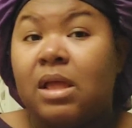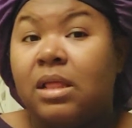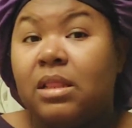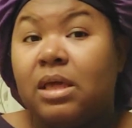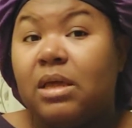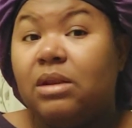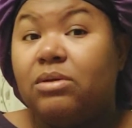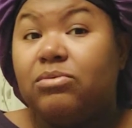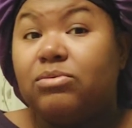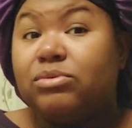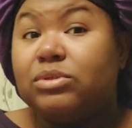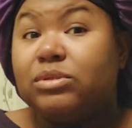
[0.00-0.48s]

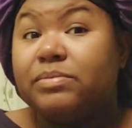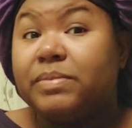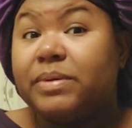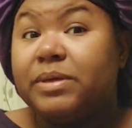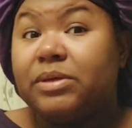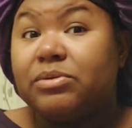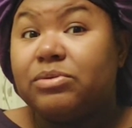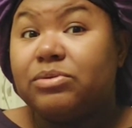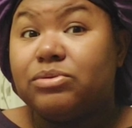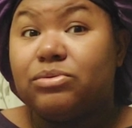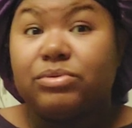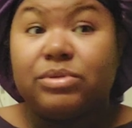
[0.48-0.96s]
don't smell
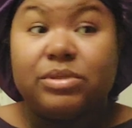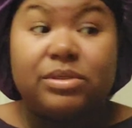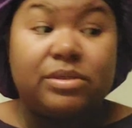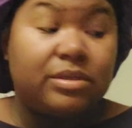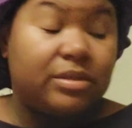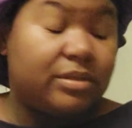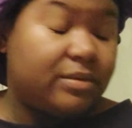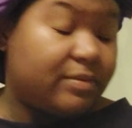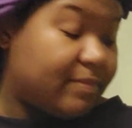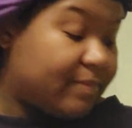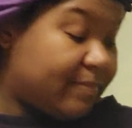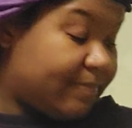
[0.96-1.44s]
too good.
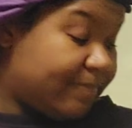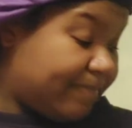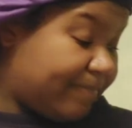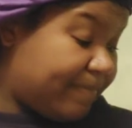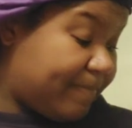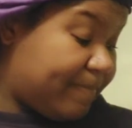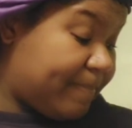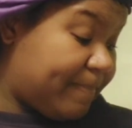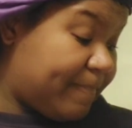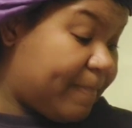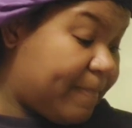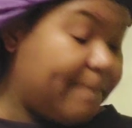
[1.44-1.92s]

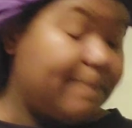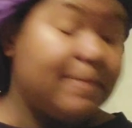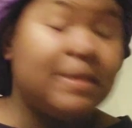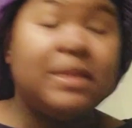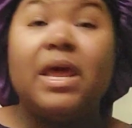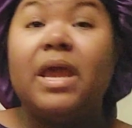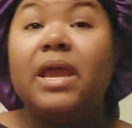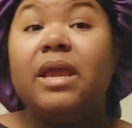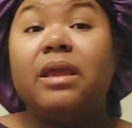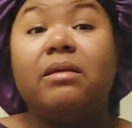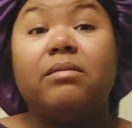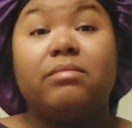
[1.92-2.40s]
But
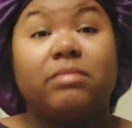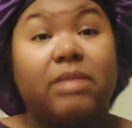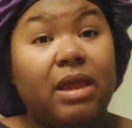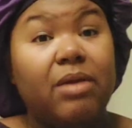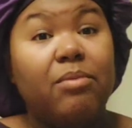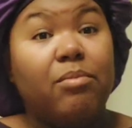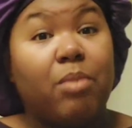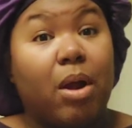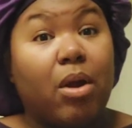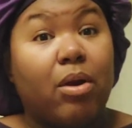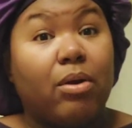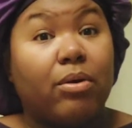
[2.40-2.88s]
they
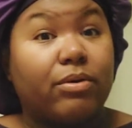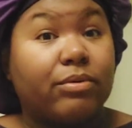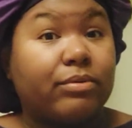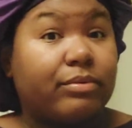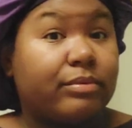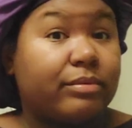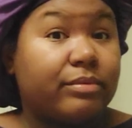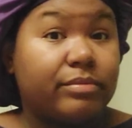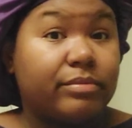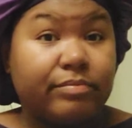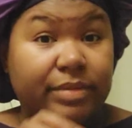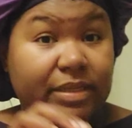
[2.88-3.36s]
work,
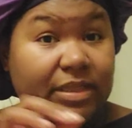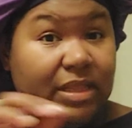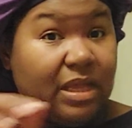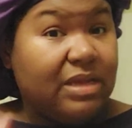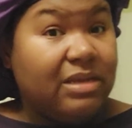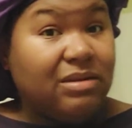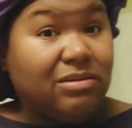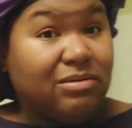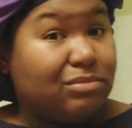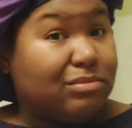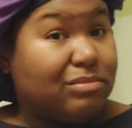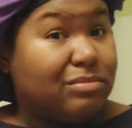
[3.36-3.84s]
but they
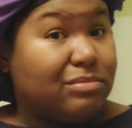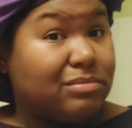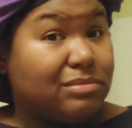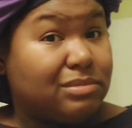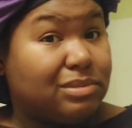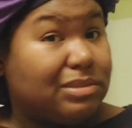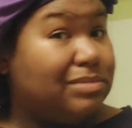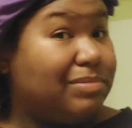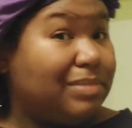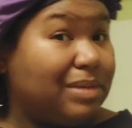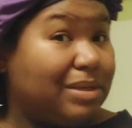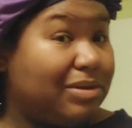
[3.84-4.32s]
don't
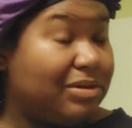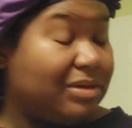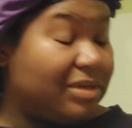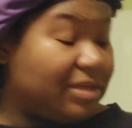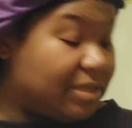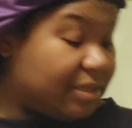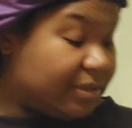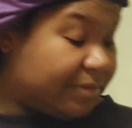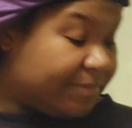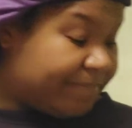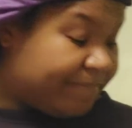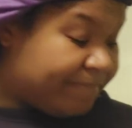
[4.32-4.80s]
smell
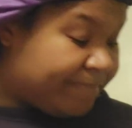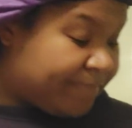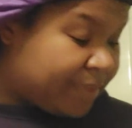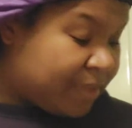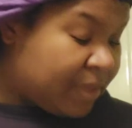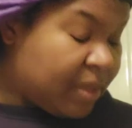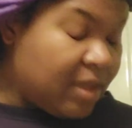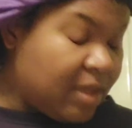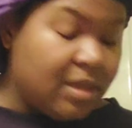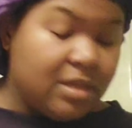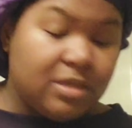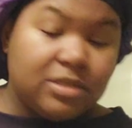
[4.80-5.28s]
good.
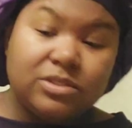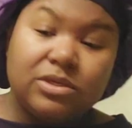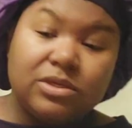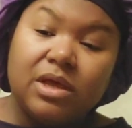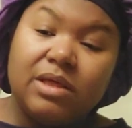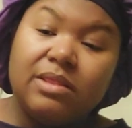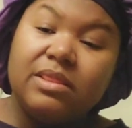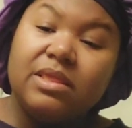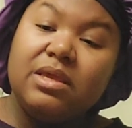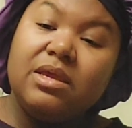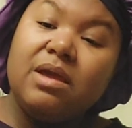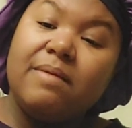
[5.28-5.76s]
So I
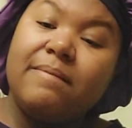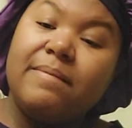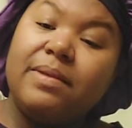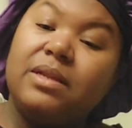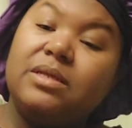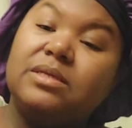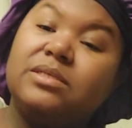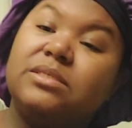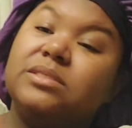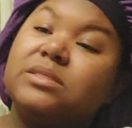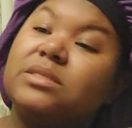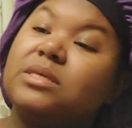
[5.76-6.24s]
think I'm
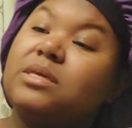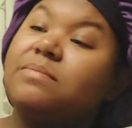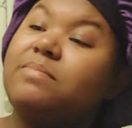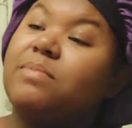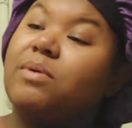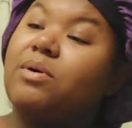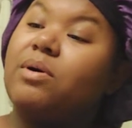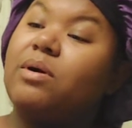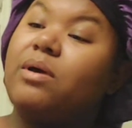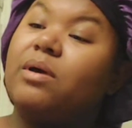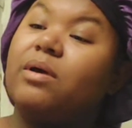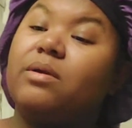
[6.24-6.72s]
gonna sleep
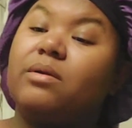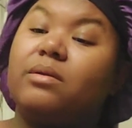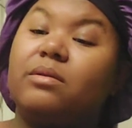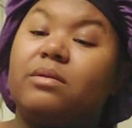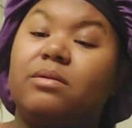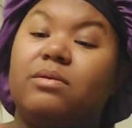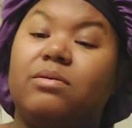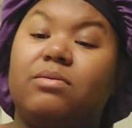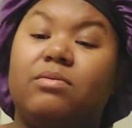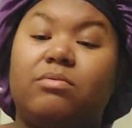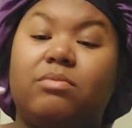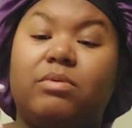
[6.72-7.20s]
on
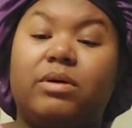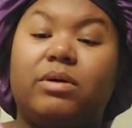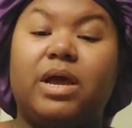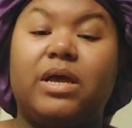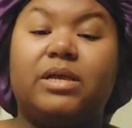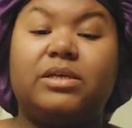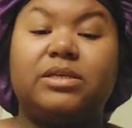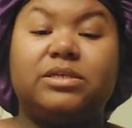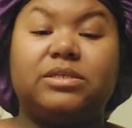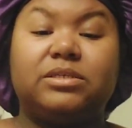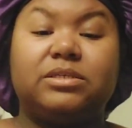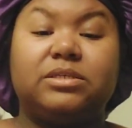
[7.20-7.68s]
what I
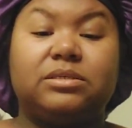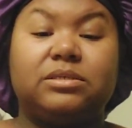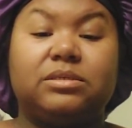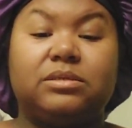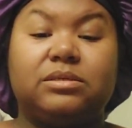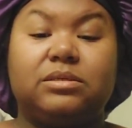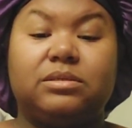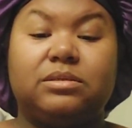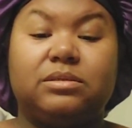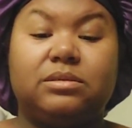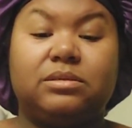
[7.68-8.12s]
should